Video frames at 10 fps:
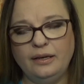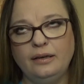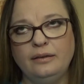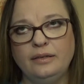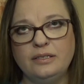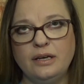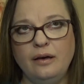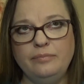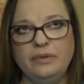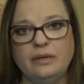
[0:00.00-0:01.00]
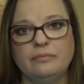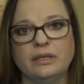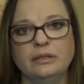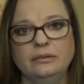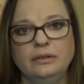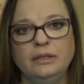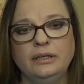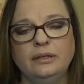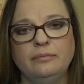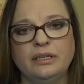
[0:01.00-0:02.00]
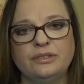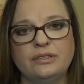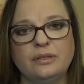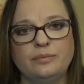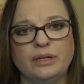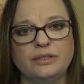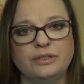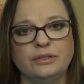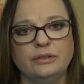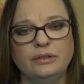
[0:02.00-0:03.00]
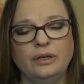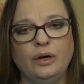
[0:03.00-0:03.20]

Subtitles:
and the top number measures the pressure